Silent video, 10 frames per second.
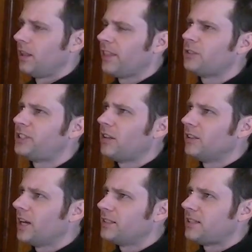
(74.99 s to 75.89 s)
Thou
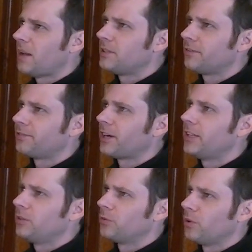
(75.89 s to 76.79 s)
shalt not tempt to
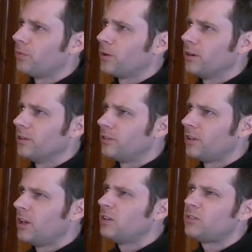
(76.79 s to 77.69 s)
frighten us with
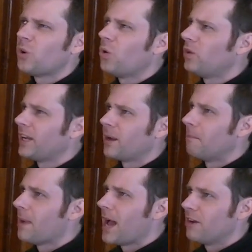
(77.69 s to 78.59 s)
words, so like a
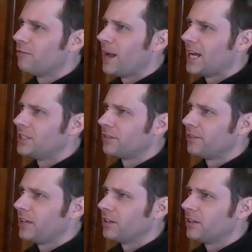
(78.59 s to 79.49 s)
man of magic,
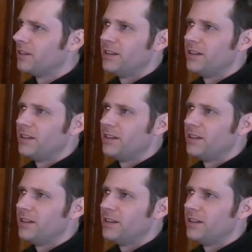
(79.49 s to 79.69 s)
Vader.